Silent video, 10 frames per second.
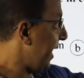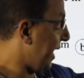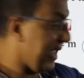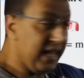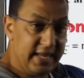
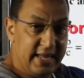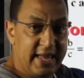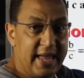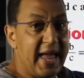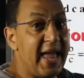A
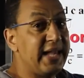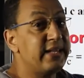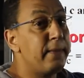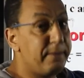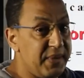
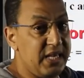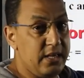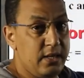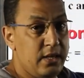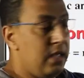and
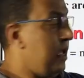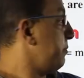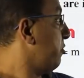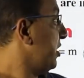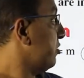B.
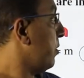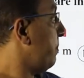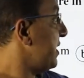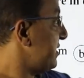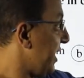I'm going to
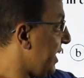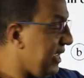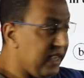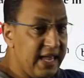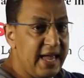replace
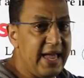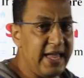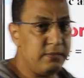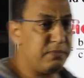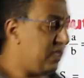A
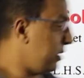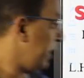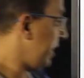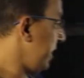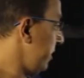and B.
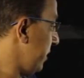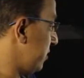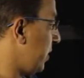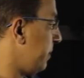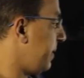Here
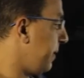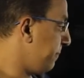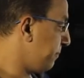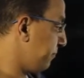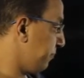it will
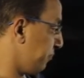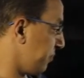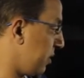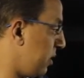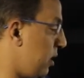be
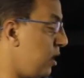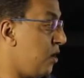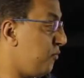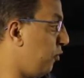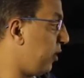
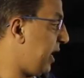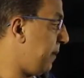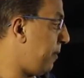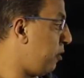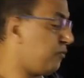
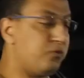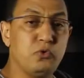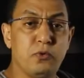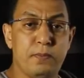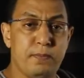4A power of
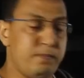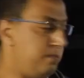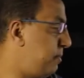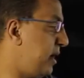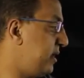2
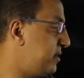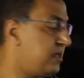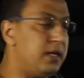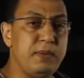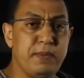minus
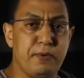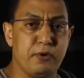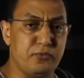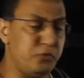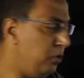3B
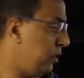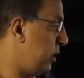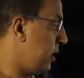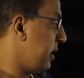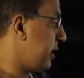power of
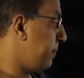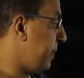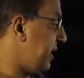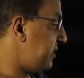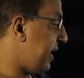2.
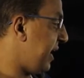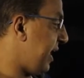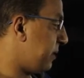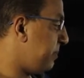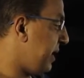Replace A
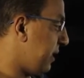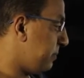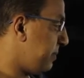and B